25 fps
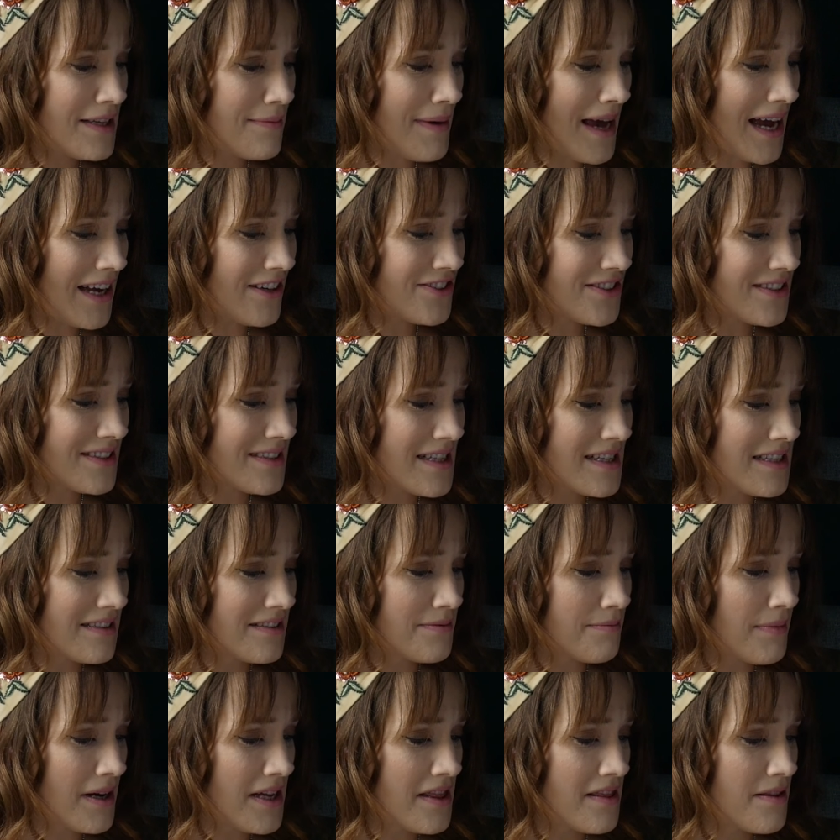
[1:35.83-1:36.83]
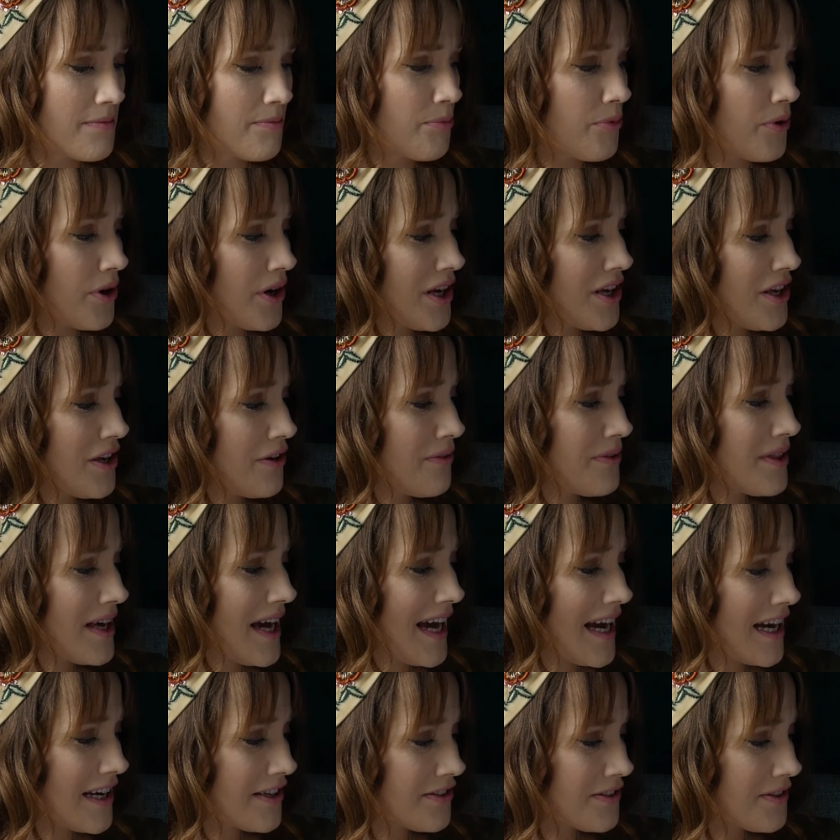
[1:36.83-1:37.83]
matches this month bring you
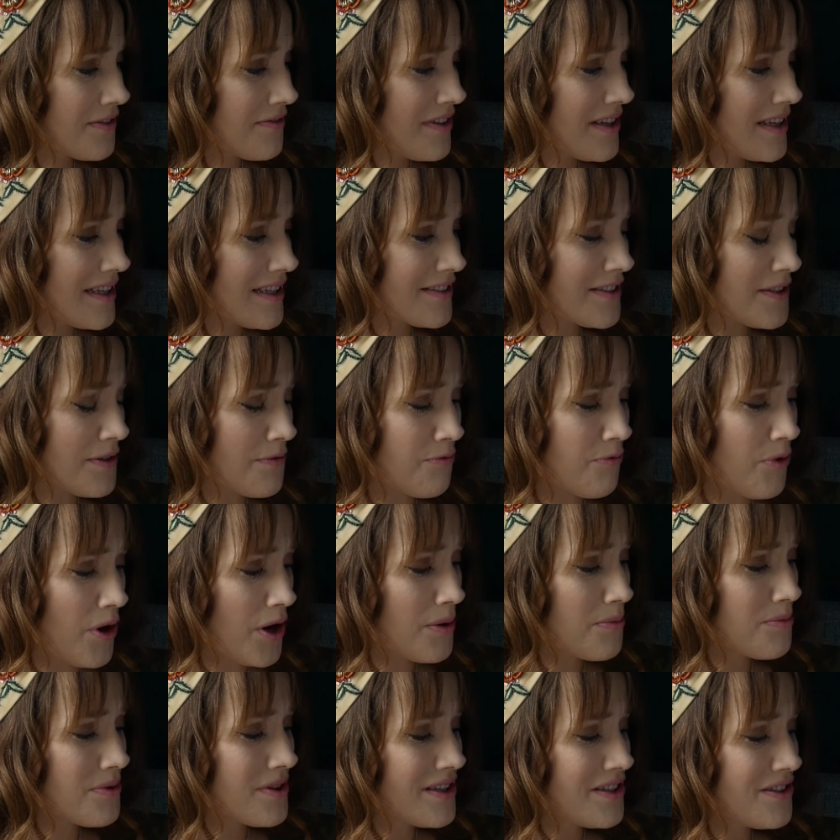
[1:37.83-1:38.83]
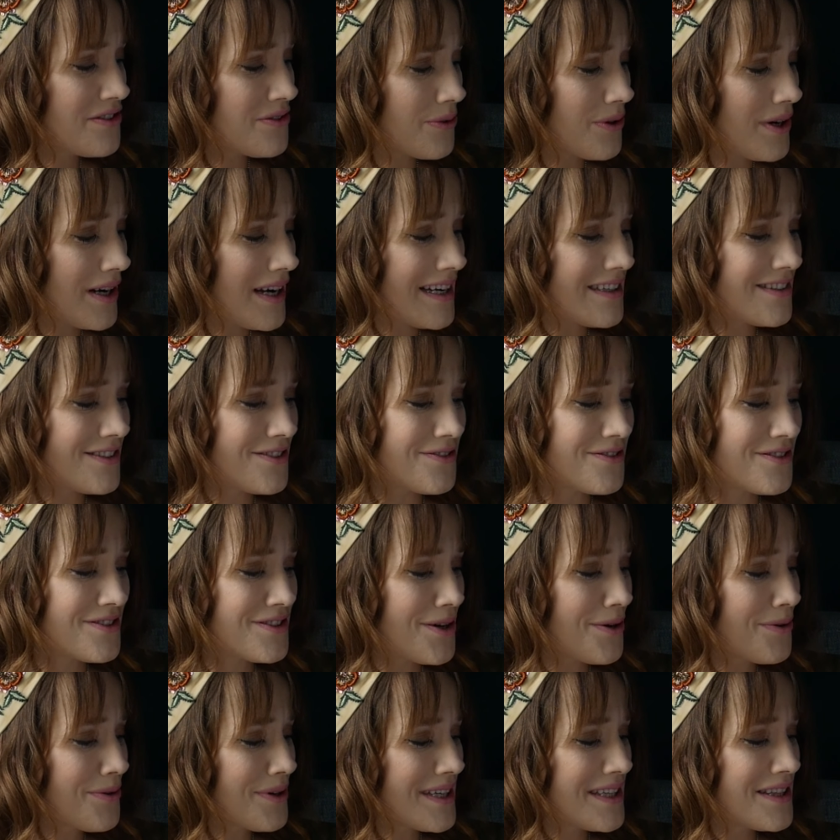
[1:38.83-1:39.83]
the extra feelings of warmth and joy as you
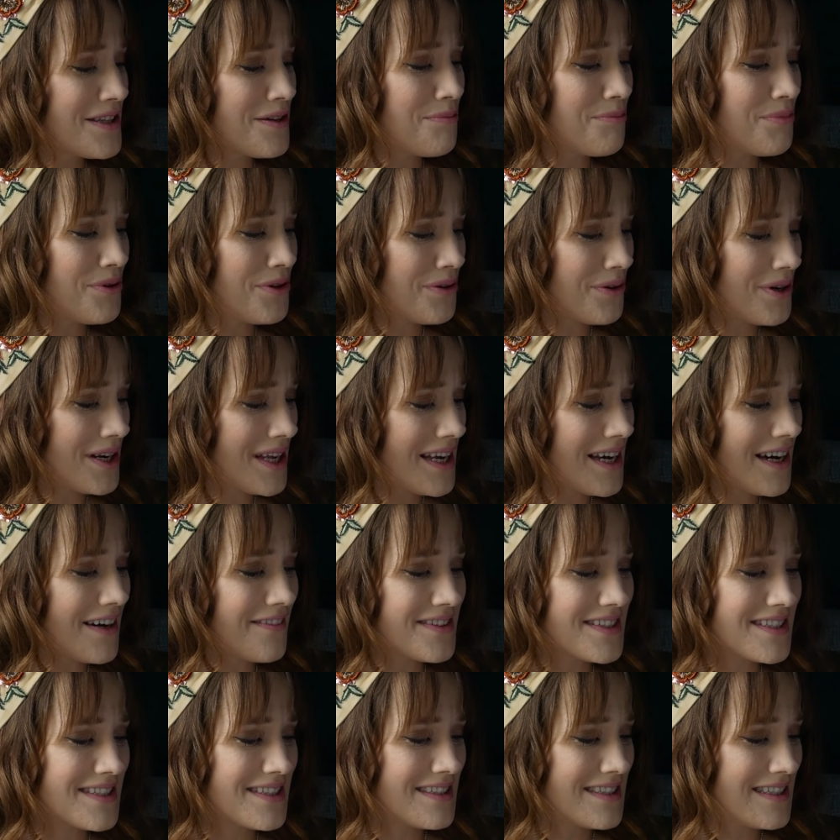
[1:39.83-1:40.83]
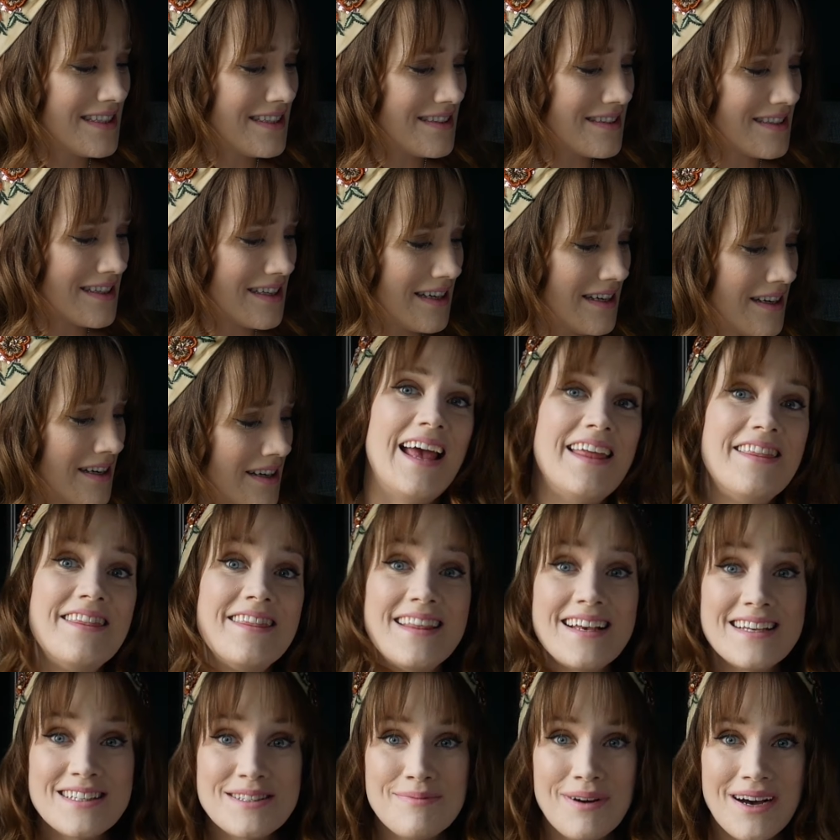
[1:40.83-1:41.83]
soak in the beauty of the season. And
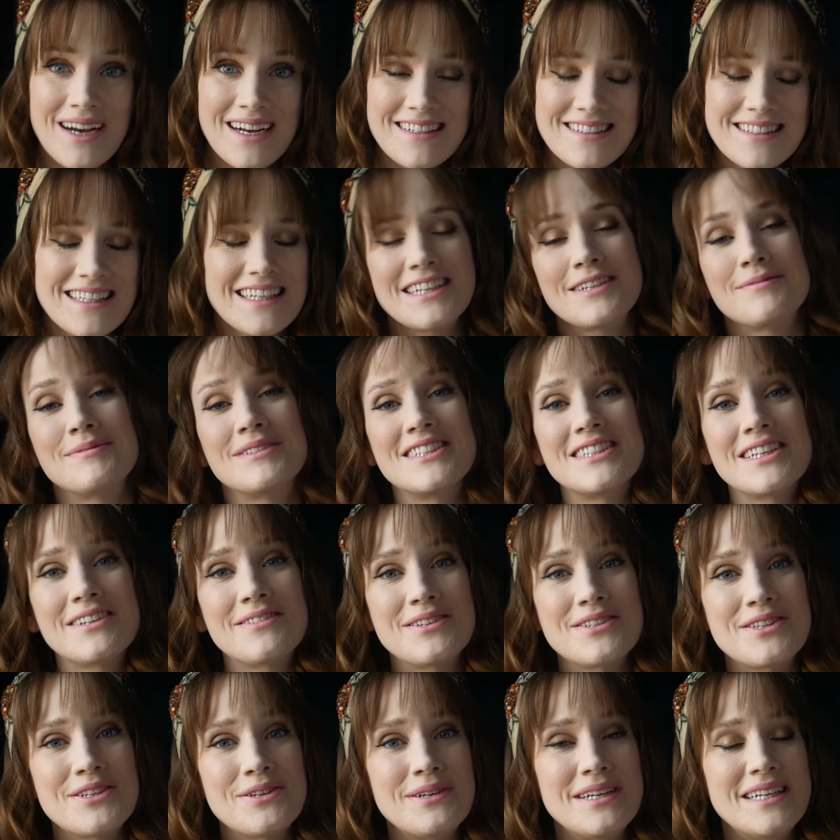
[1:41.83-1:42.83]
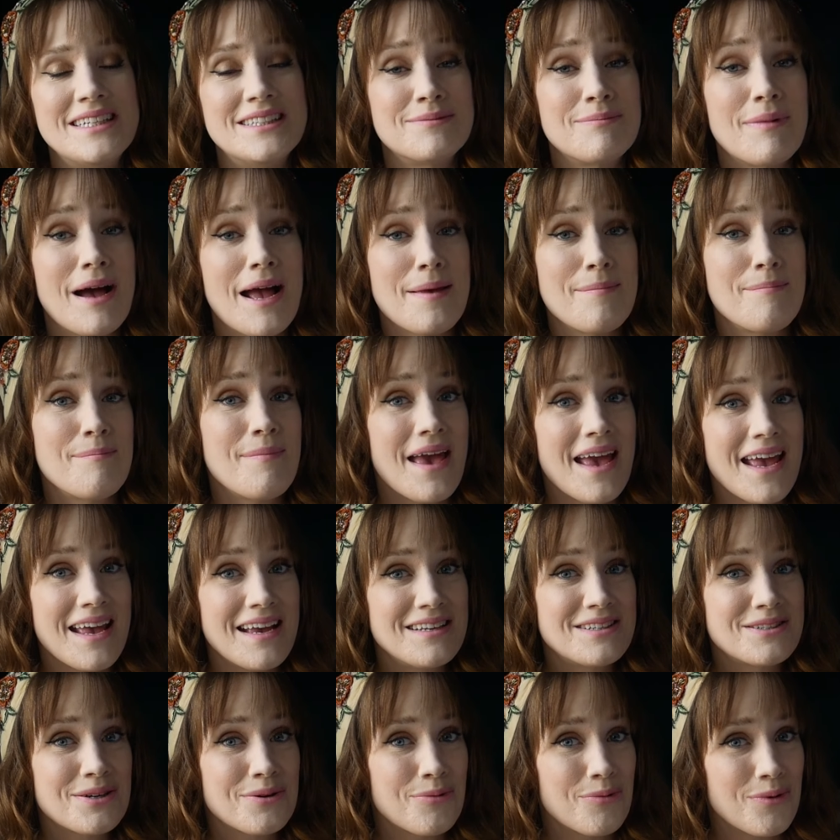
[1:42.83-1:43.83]
this box that I'm going to be sharing with you is my
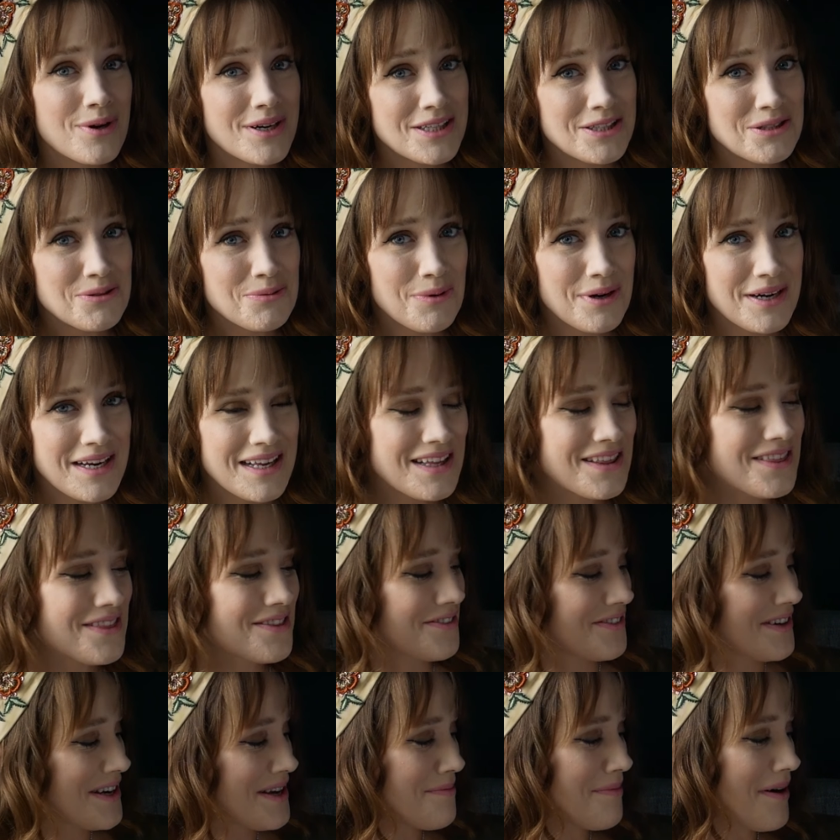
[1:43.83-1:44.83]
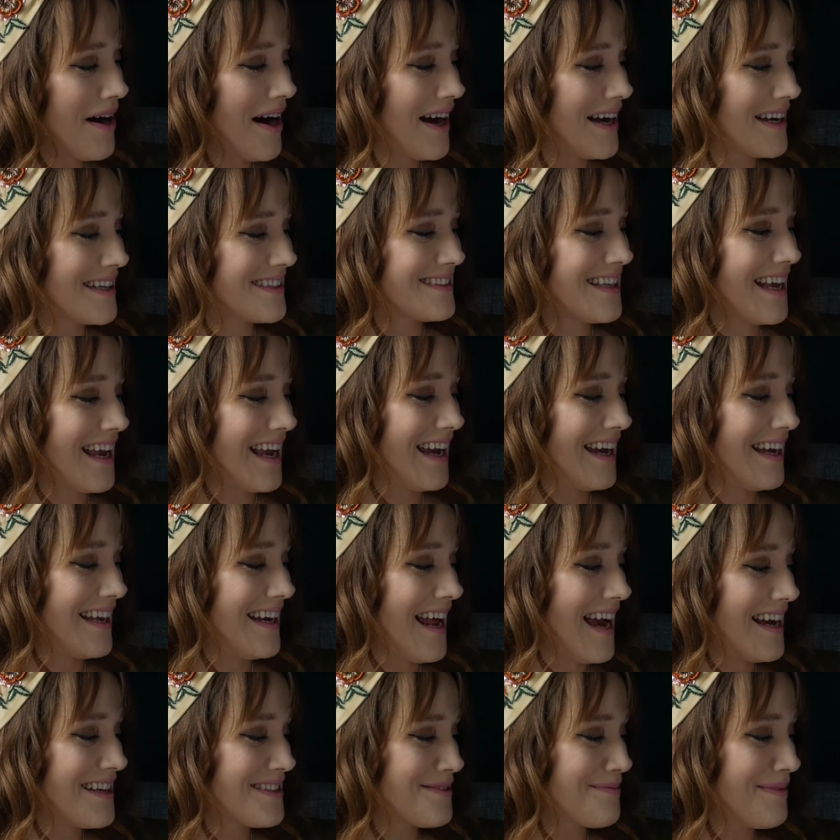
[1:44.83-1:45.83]
May 2023 box. And
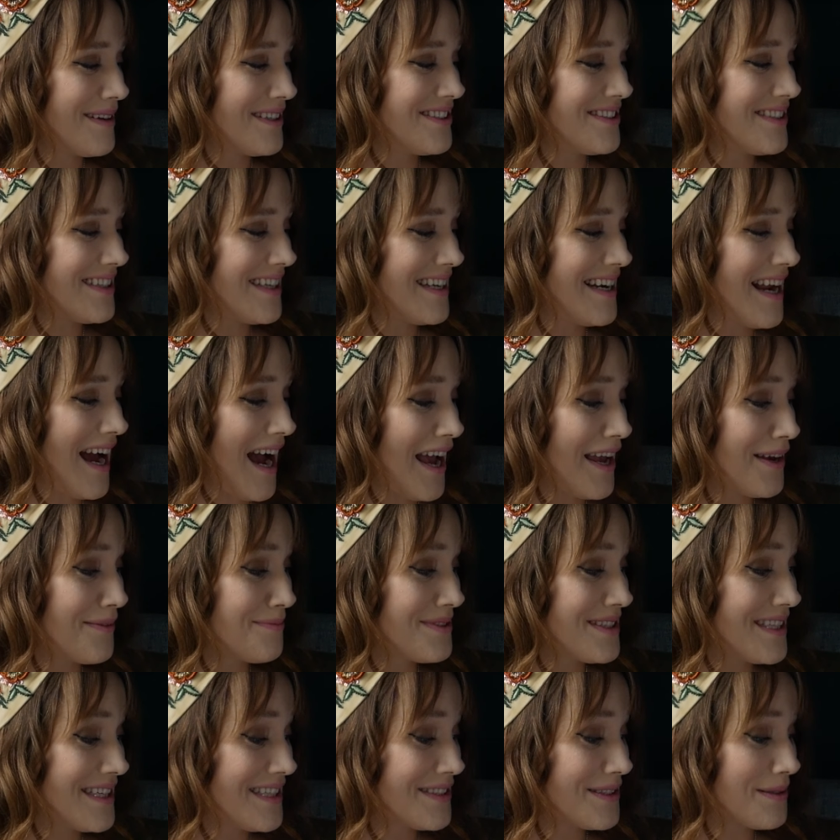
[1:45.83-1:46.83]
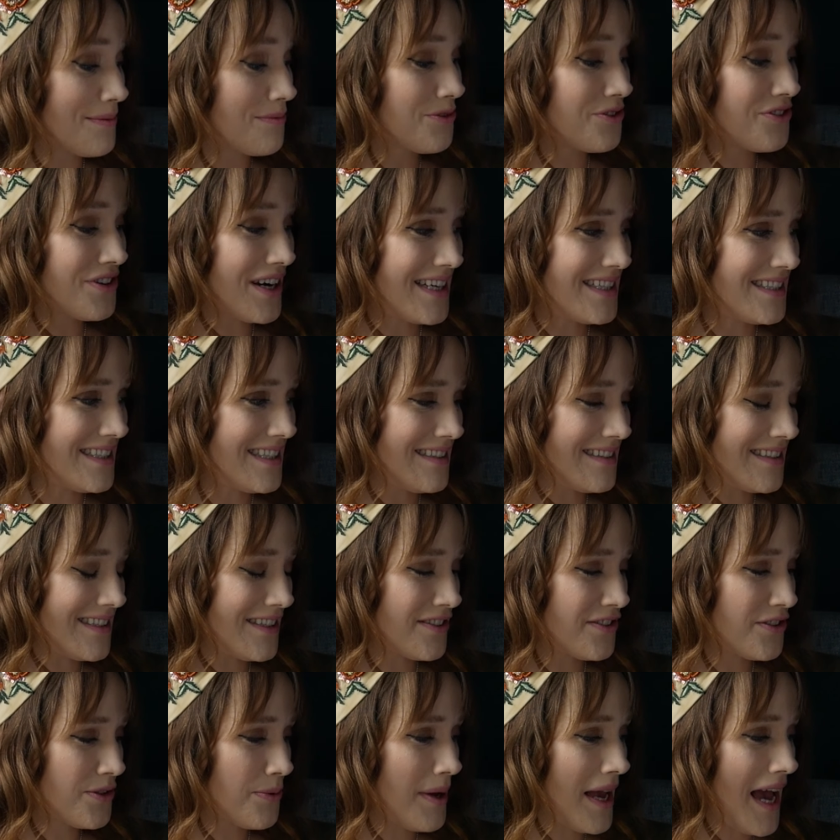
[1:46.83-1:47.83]
as mentioned, I am seeing some great teas in
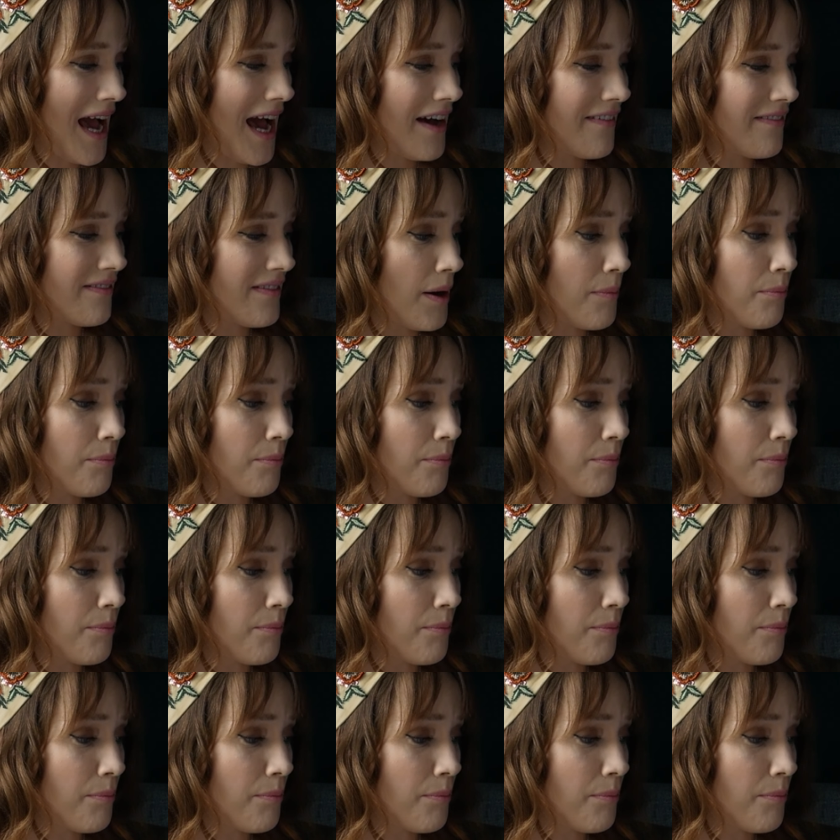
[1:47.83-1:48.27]
here. So we have a